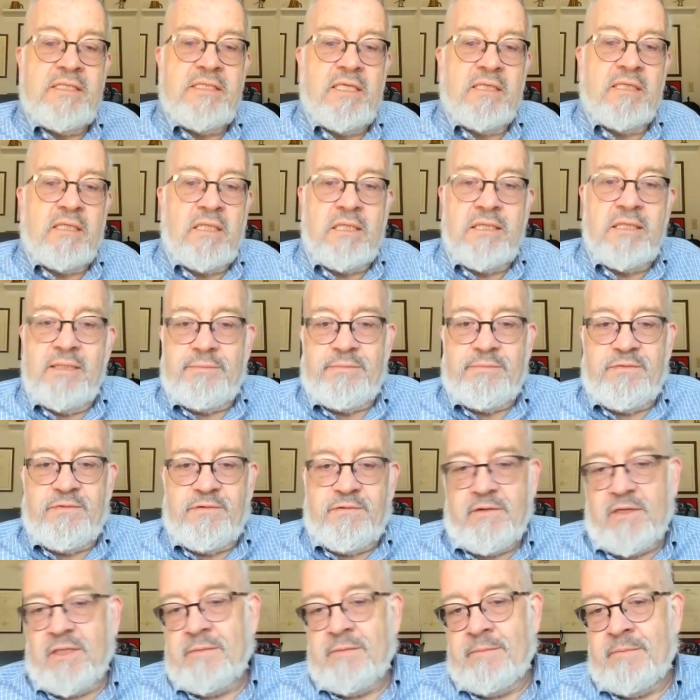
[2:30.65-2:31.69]
is a clip
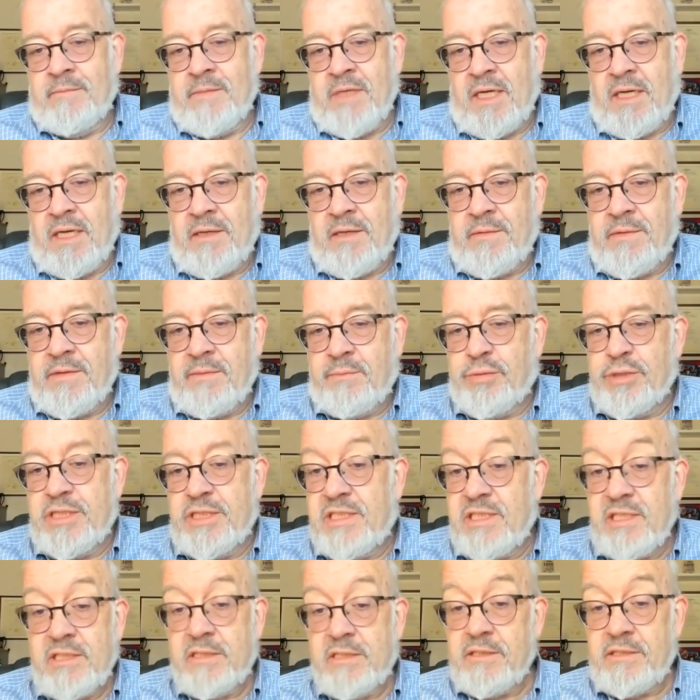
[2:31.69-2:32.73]
from uh, the
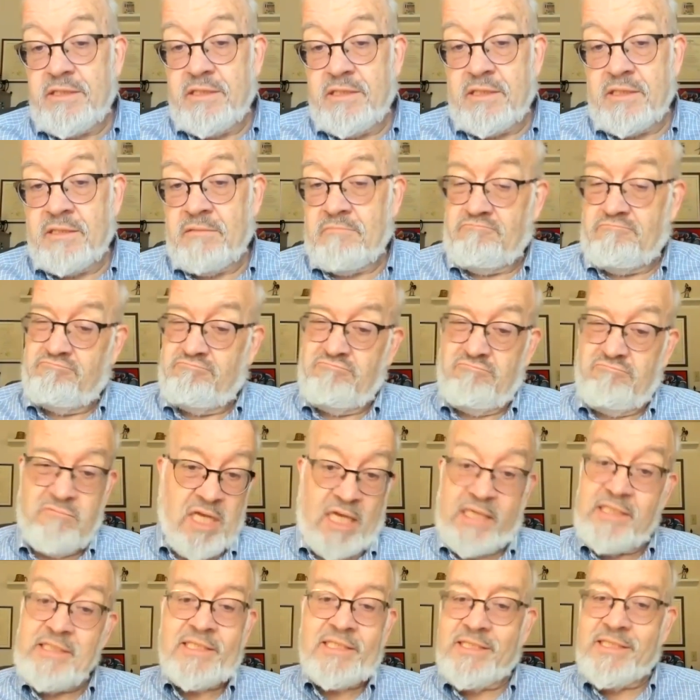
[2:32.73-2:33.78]
Brazilian
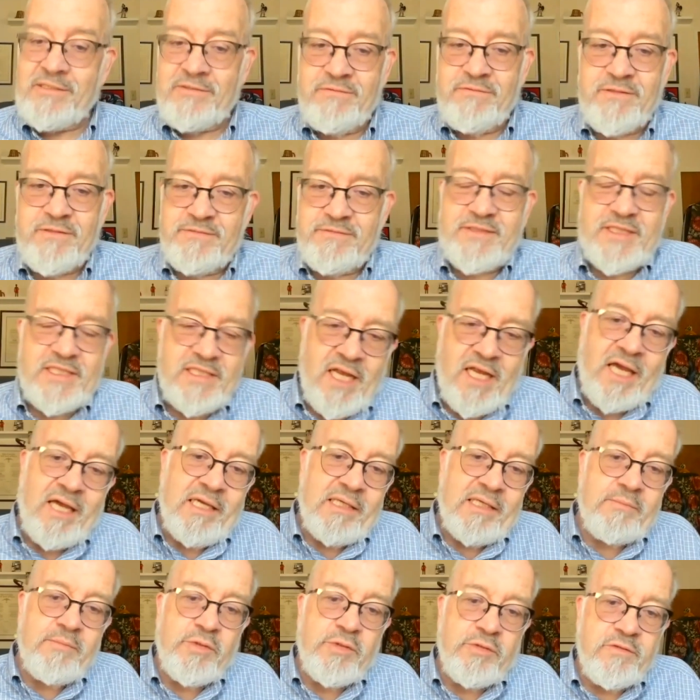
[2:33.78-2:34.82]

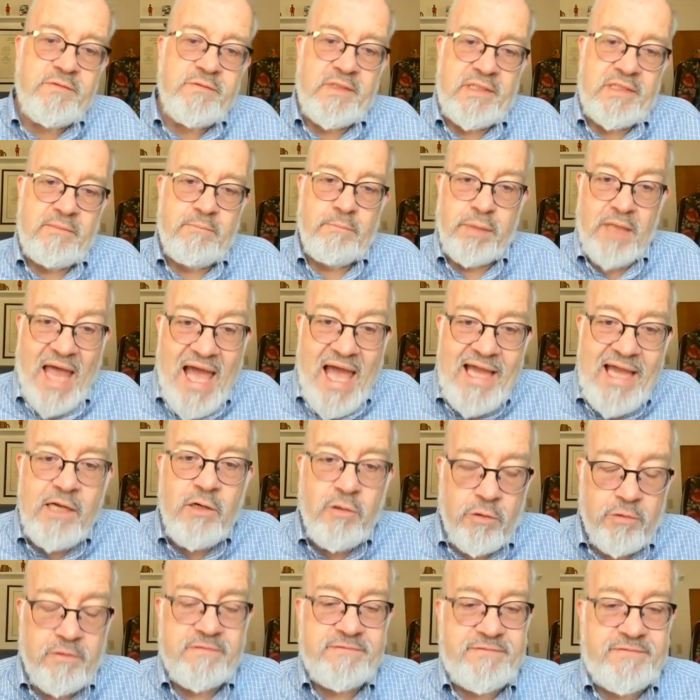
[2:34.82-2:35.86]
1959 movie
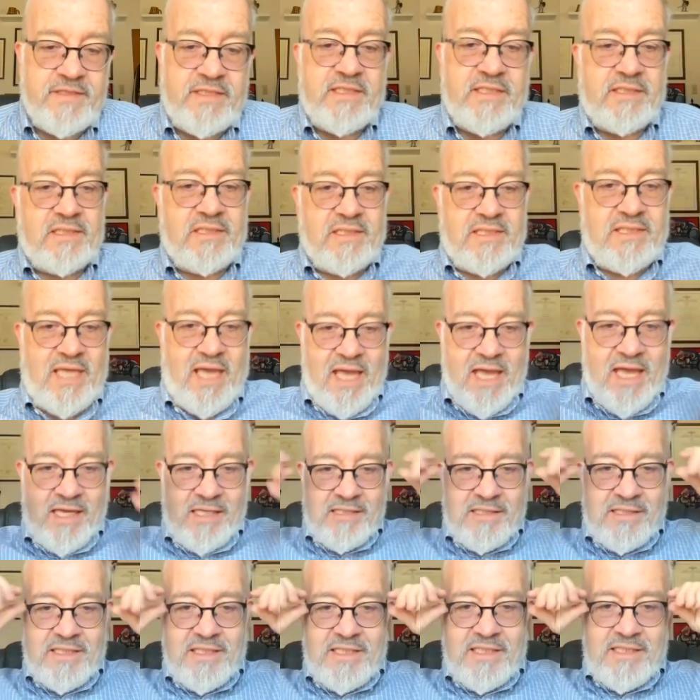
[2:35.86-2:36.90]
Black Orpheus.
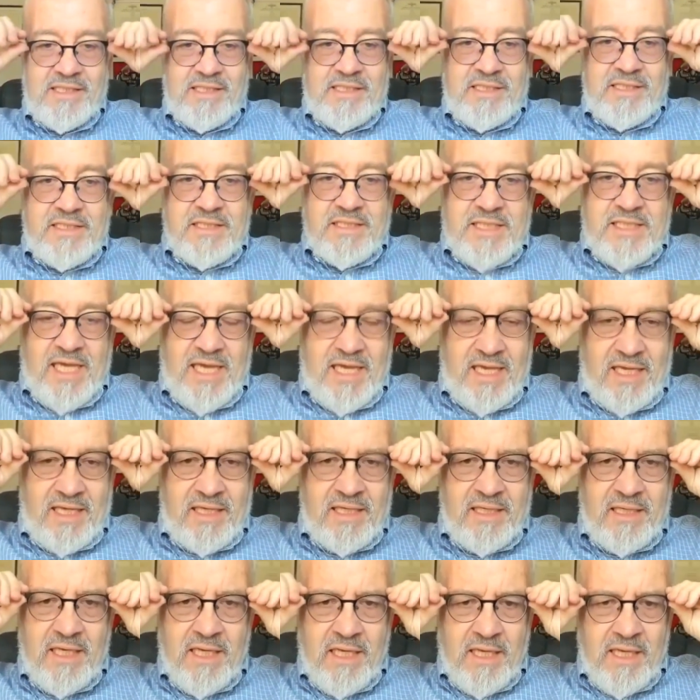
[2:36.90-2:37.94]
And it is
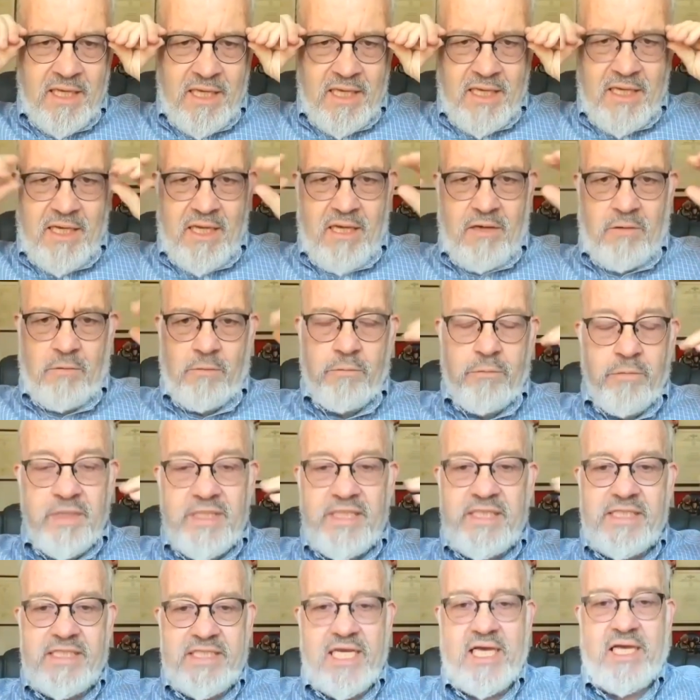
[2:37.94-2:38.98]
a
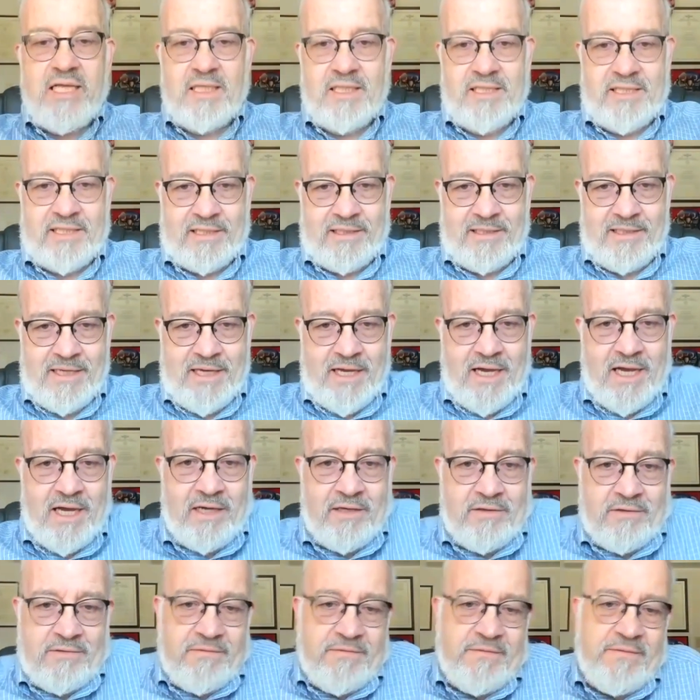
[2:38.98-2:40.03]
retelling
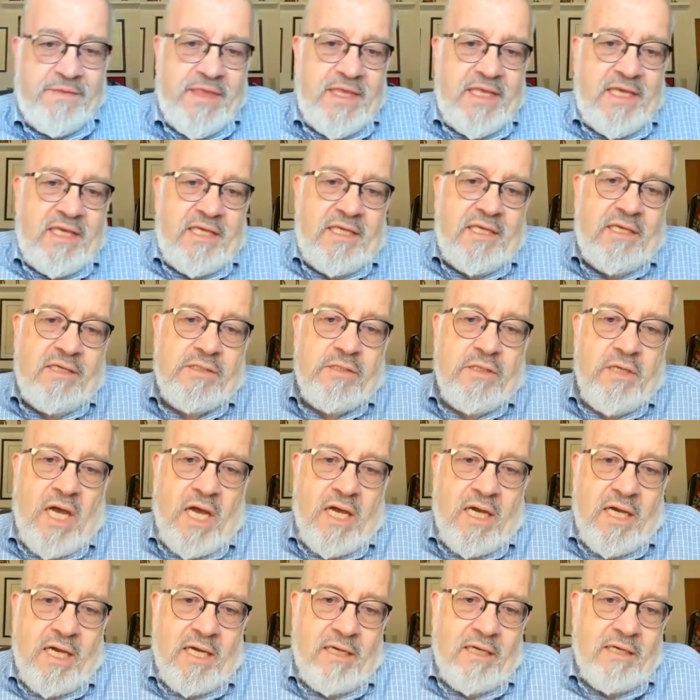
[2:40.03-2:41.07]
of the
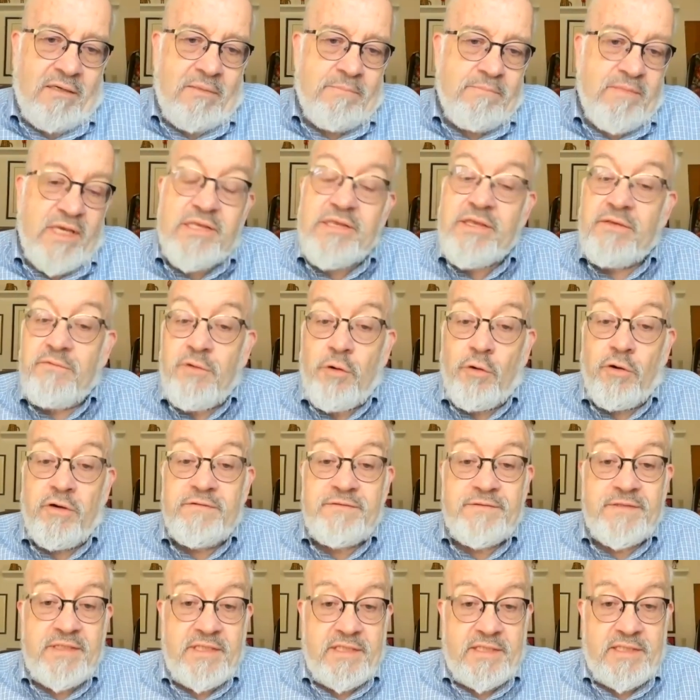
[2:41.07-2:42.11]
uh, myth of
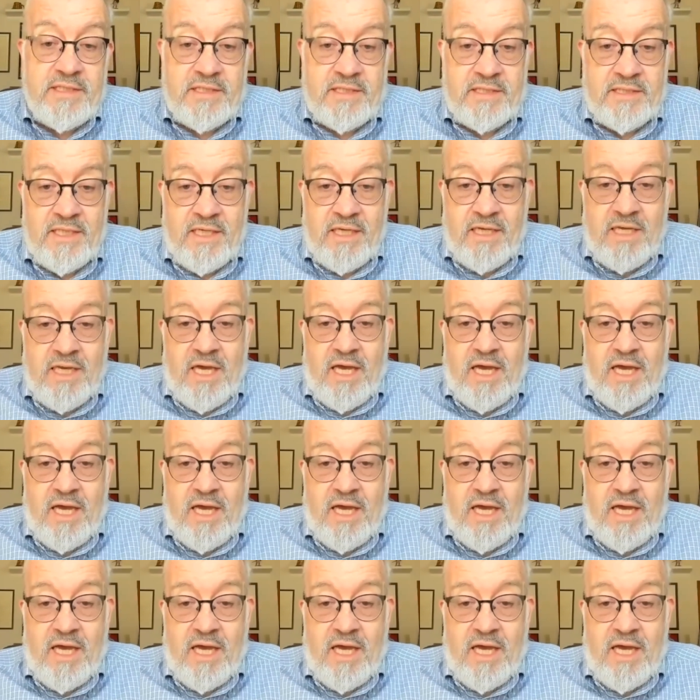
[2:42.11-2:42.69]
Orpheus.